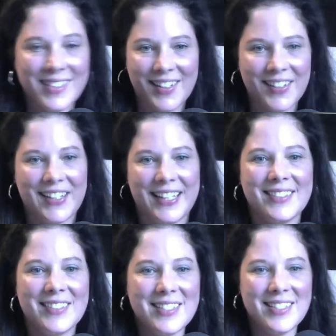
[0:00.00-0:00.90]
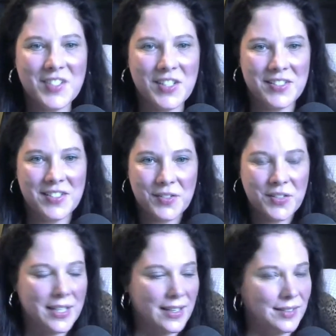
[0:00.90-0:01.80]
All right. It's as good as it's going
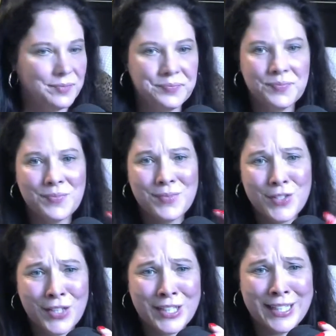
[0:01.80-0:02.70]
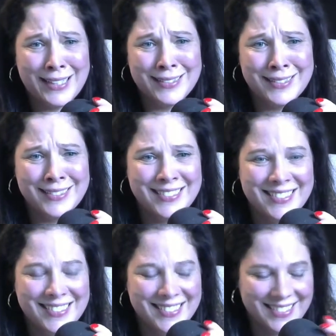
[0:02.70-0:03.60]
to get. Sorry.
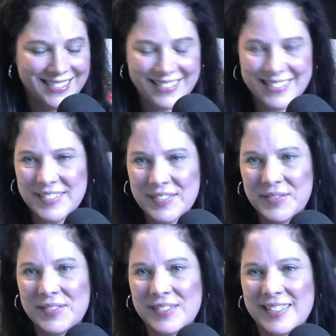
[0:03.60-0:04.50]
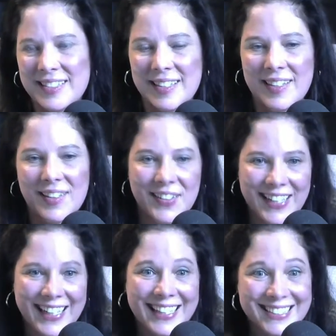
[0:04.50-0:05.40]
All
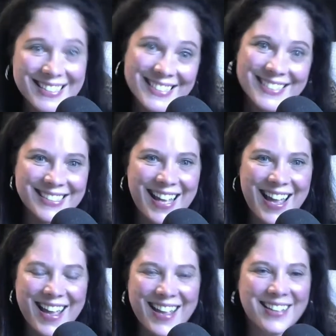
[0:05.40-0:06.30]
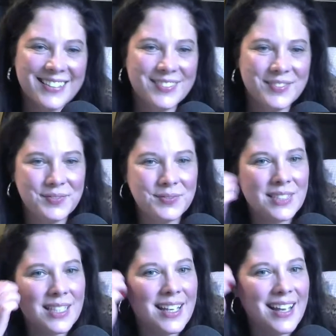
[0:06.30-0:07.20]
right. Yay.
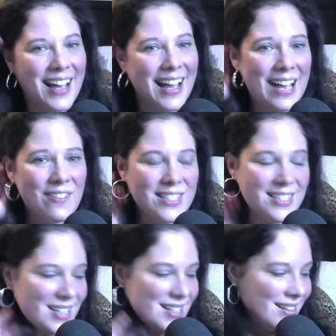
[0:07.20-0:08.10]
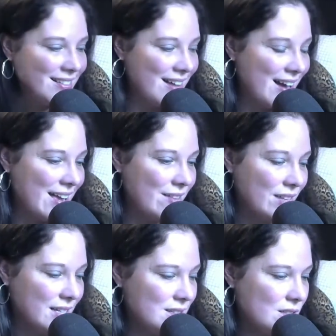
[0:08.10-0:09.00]
I haven't done a live
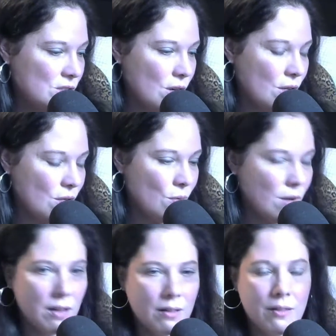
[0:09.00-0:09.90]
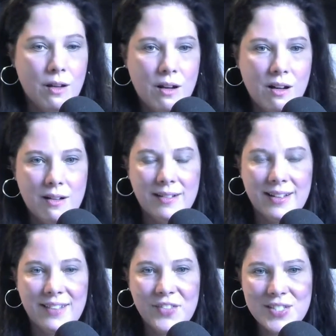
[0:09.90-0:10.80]
in so long.
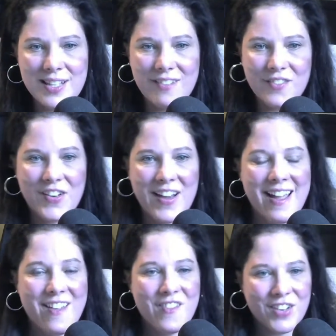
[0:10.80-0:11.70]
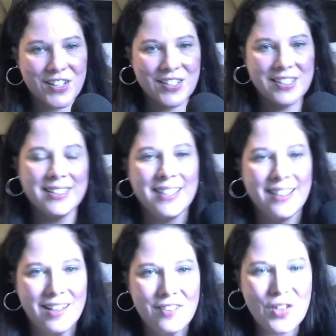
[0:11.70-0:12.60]
It feels like forever.
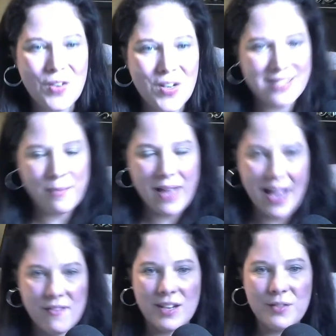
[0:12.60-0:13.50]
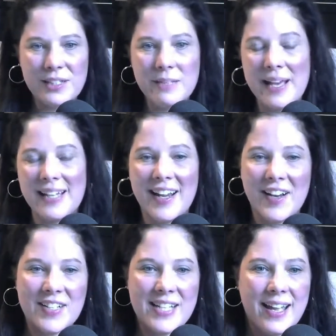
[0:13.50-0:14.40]
And of course, I'm having a really bad
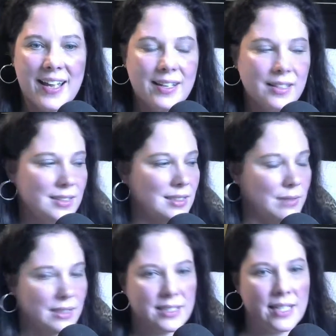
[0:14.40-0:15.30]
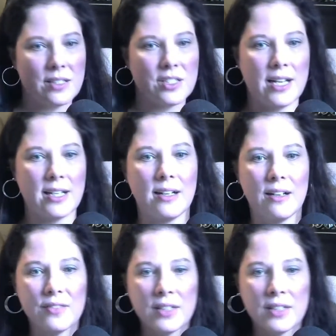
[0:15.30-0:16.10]
hair day. I'm going to take this jacket off.